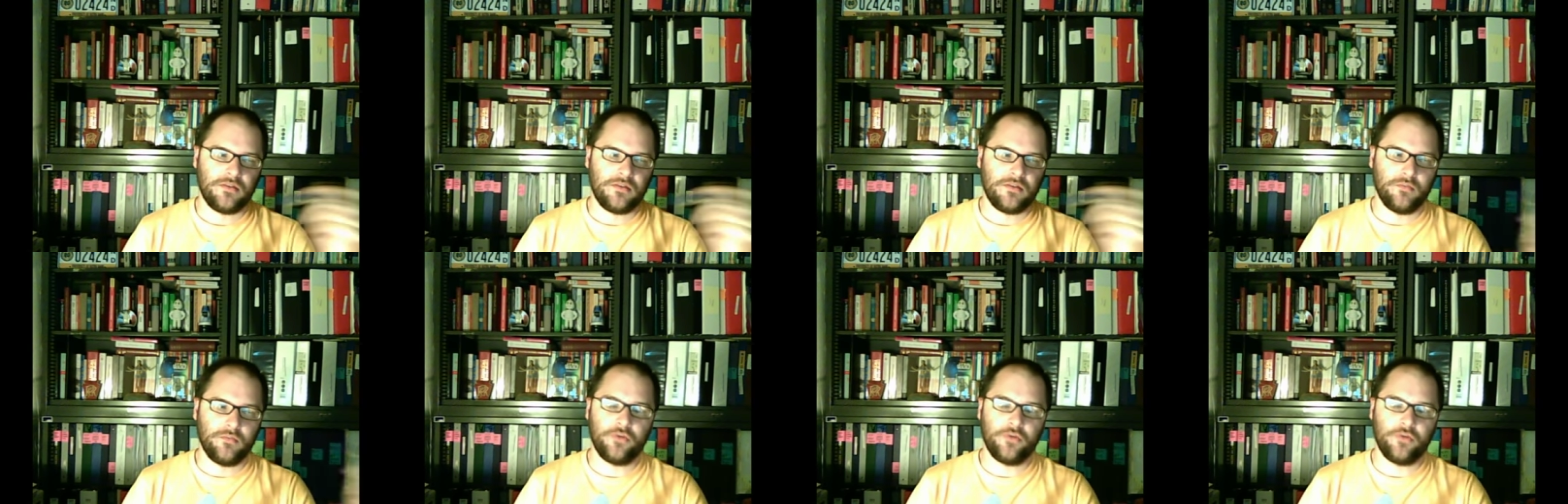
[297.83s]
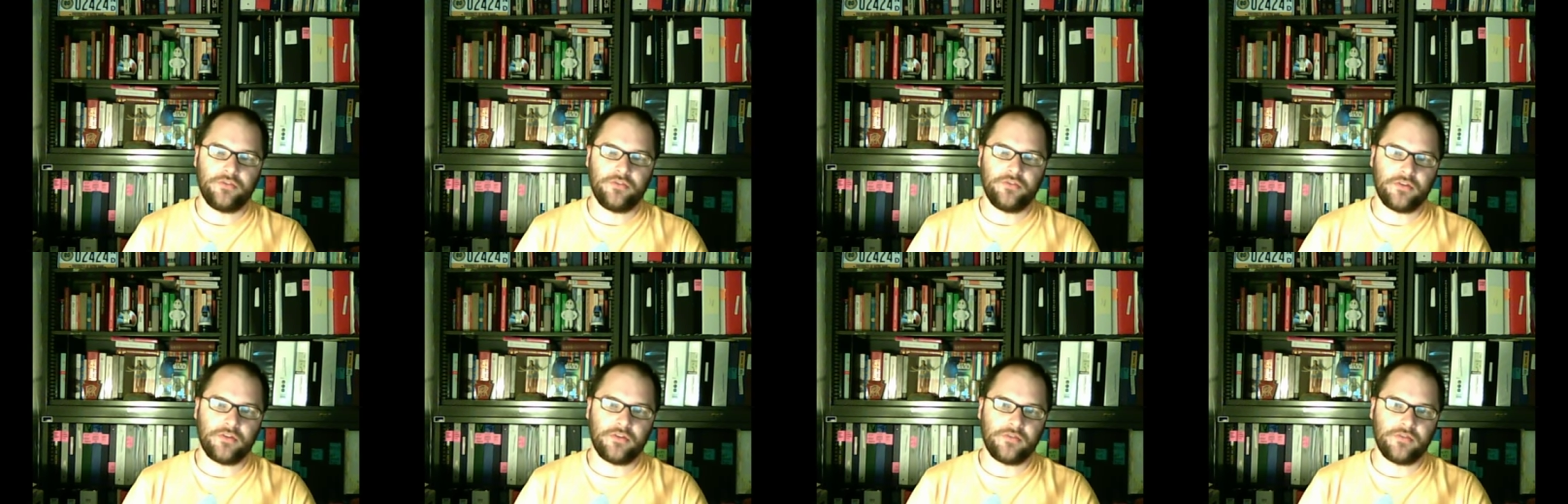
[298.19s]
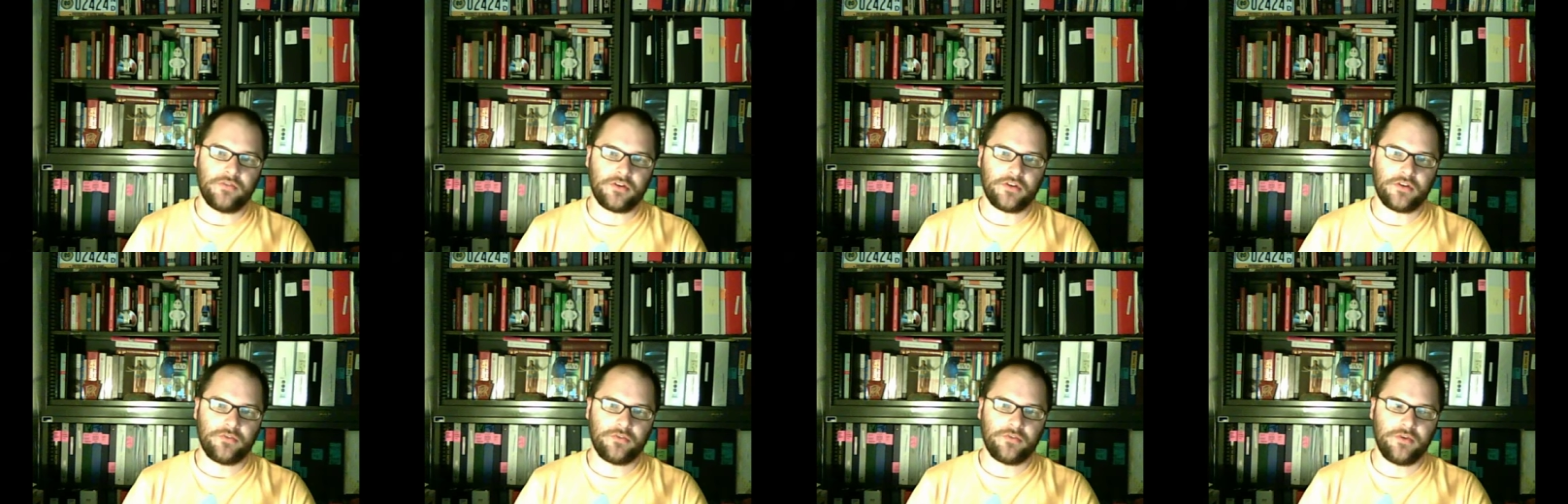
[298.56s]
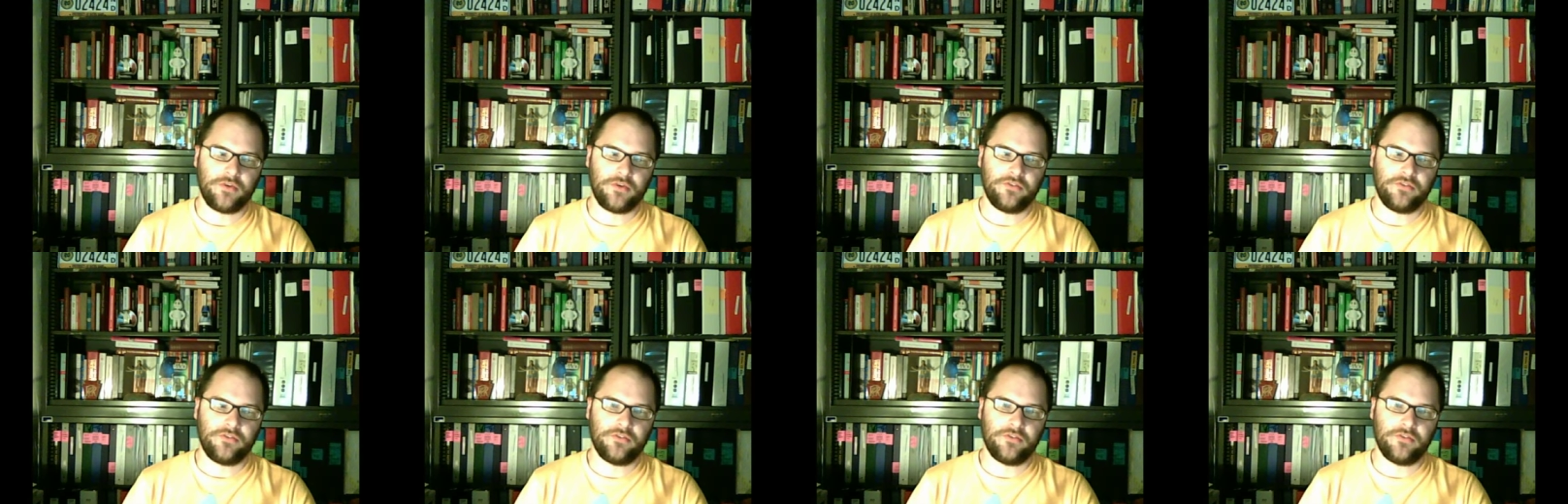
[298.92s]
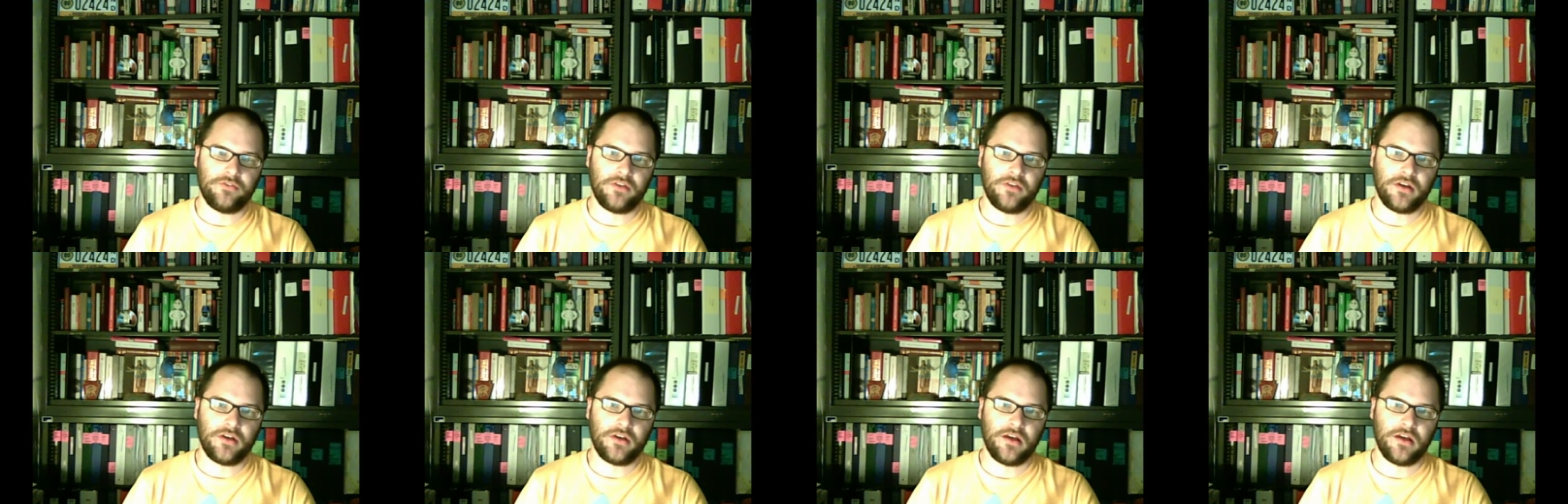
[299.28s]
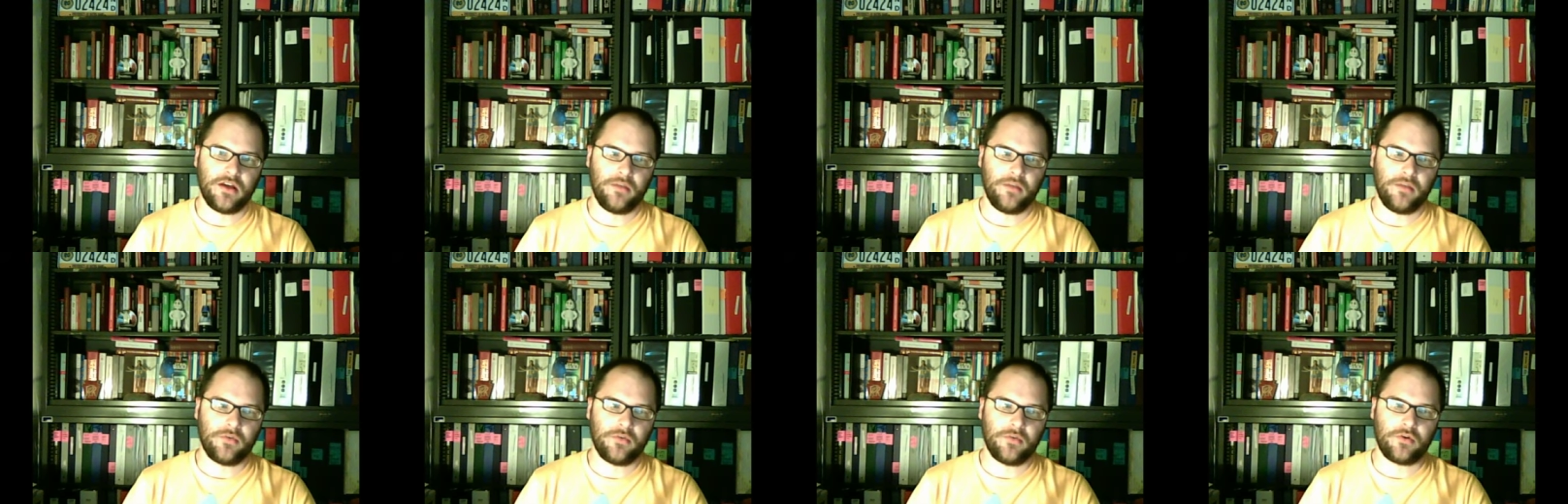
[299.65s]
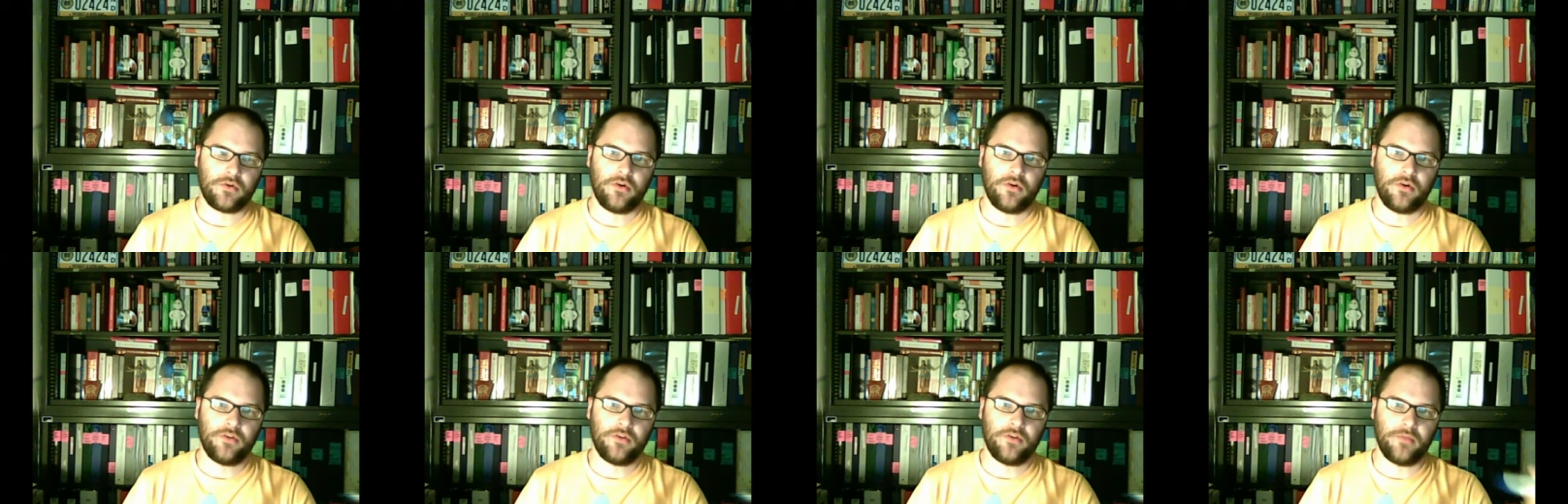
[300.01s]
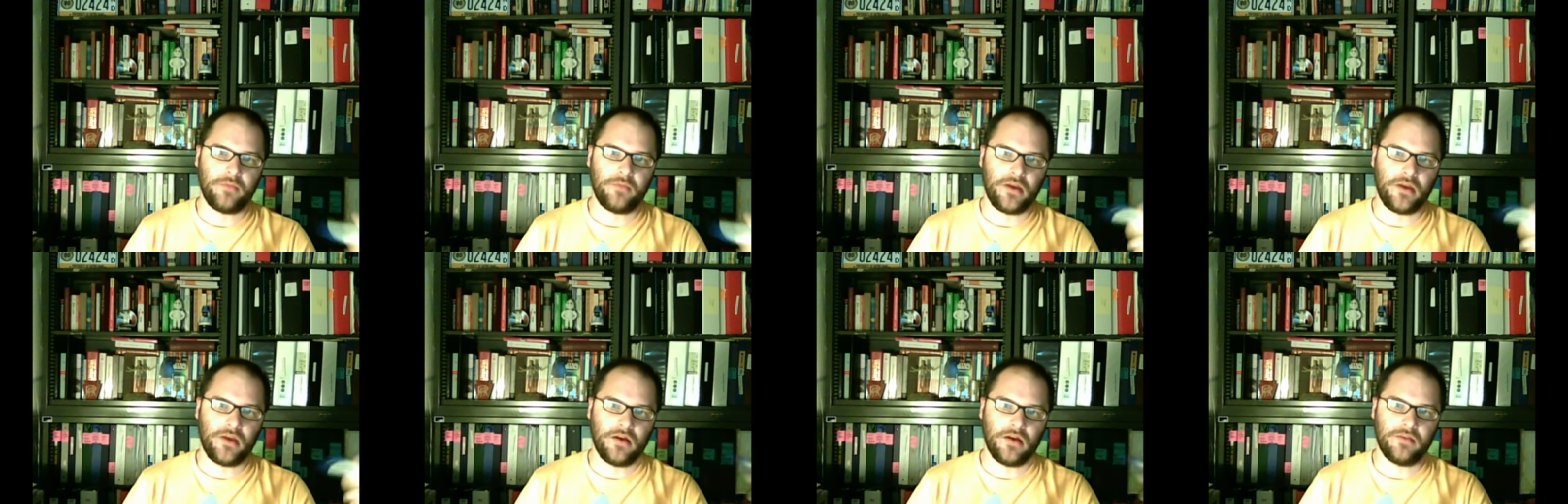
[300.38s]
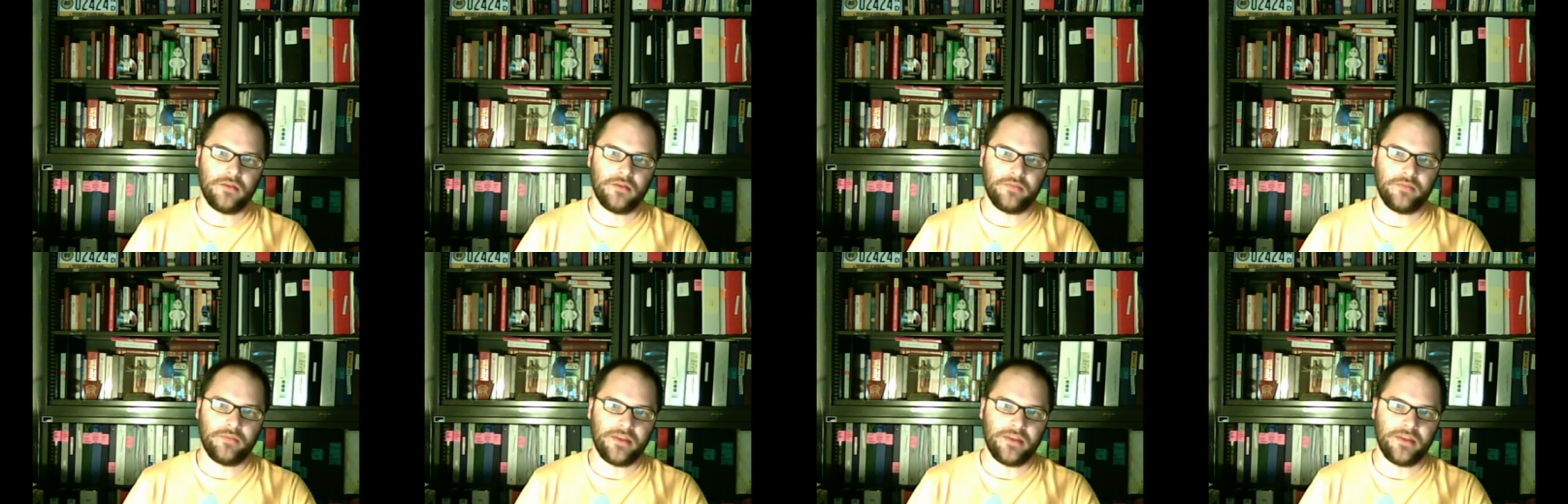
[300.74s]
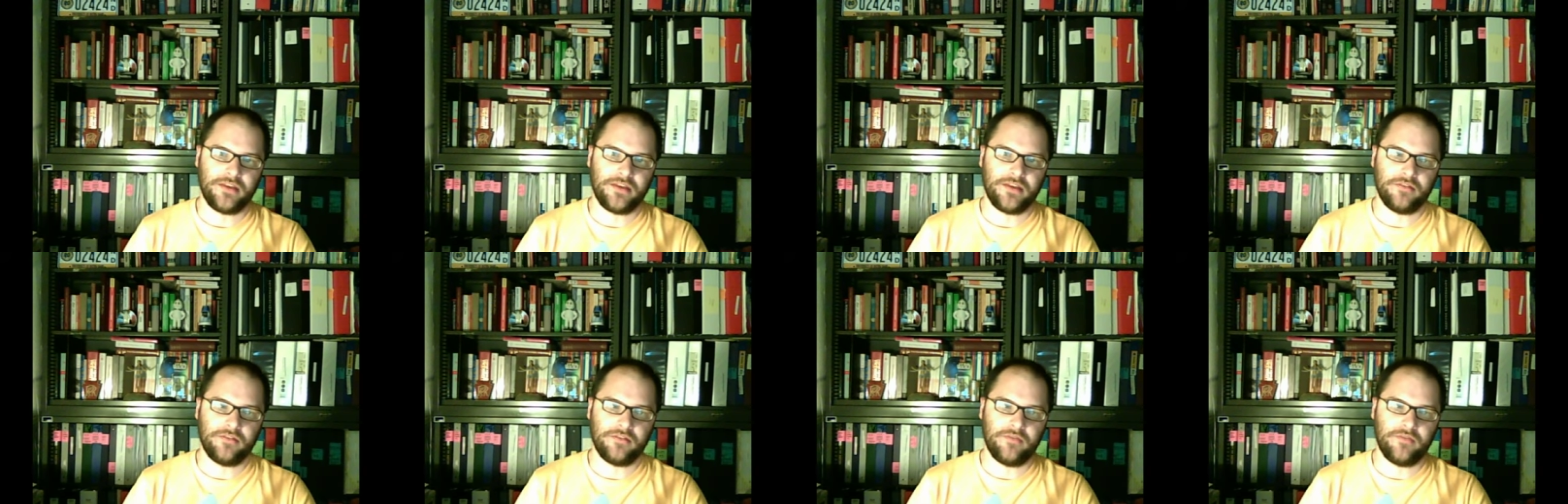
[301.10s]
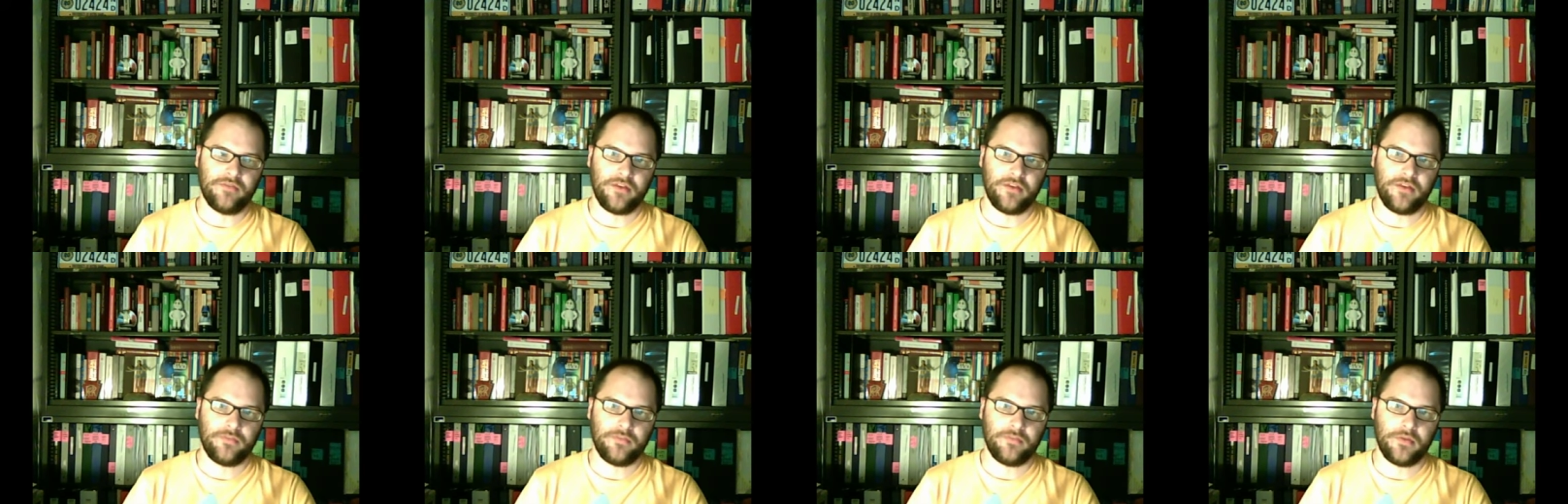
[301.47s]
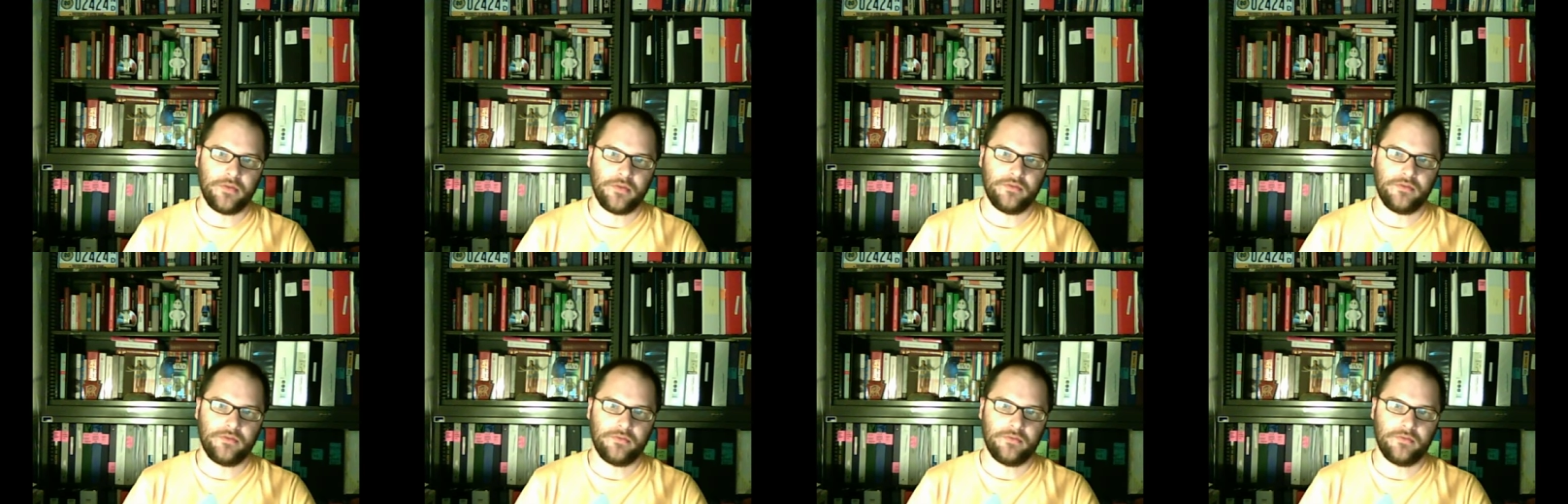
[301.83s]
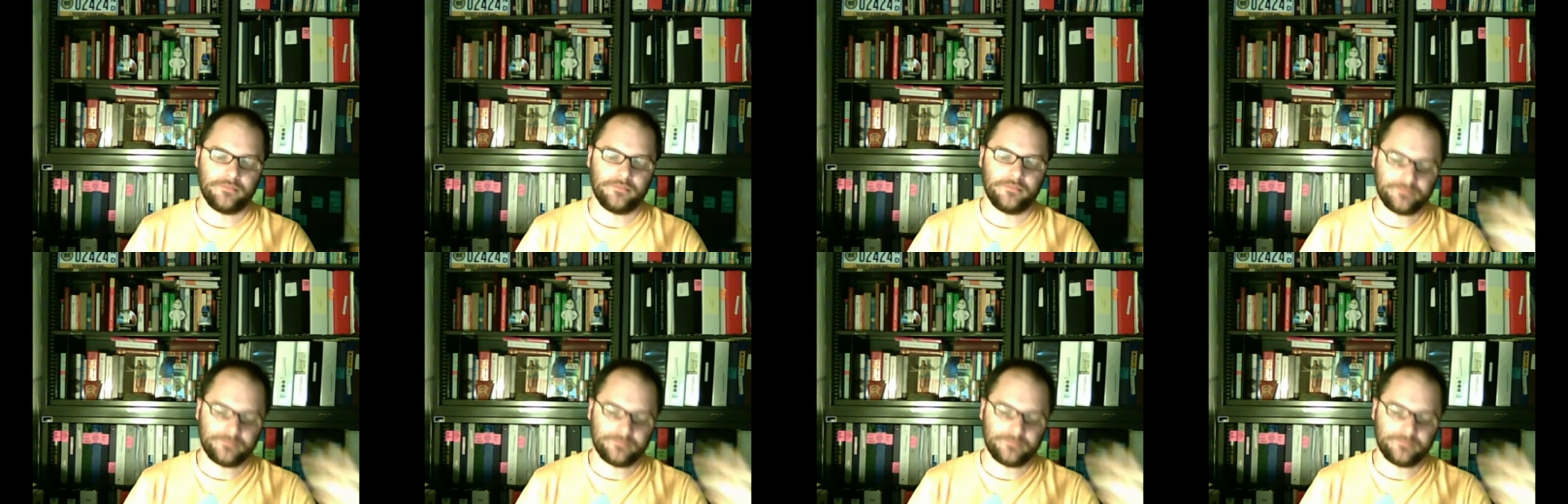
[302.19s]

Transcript: most of the fluctuations in the economy were caused by unplanned investments.